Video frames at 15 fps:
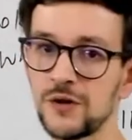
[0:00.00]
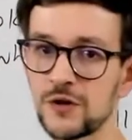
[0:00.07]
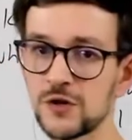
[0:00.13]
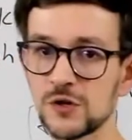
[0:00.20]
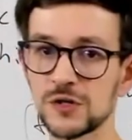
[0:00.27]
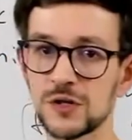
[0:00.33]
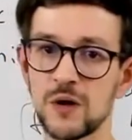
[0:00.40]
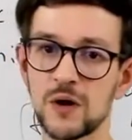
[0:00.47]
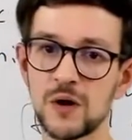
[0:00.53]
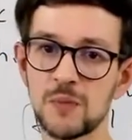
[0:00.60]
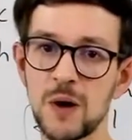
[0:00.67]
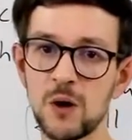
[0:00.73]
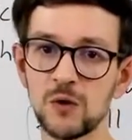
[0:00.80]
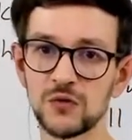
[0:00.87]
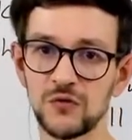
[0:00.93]
there is
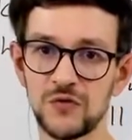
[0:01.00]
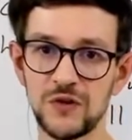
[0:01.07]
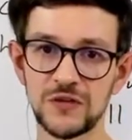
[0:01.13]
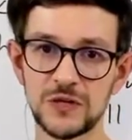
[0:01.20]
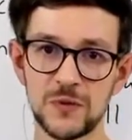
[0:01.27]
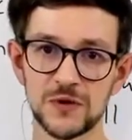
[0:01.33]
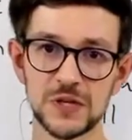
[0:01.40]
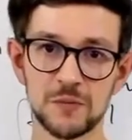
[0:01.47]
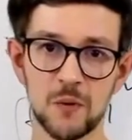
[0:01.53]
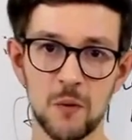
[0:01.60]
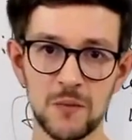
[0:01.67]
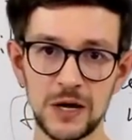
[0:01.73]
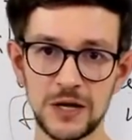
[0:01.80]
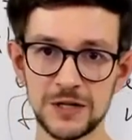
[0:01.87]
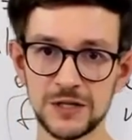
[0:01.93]
about 50%
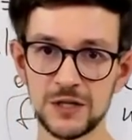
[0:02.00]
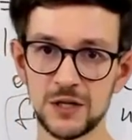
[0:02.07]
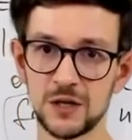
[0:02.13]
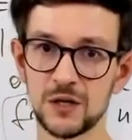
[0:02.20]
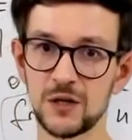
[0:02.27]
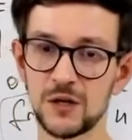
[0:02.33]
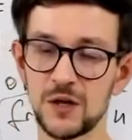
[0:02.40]
probability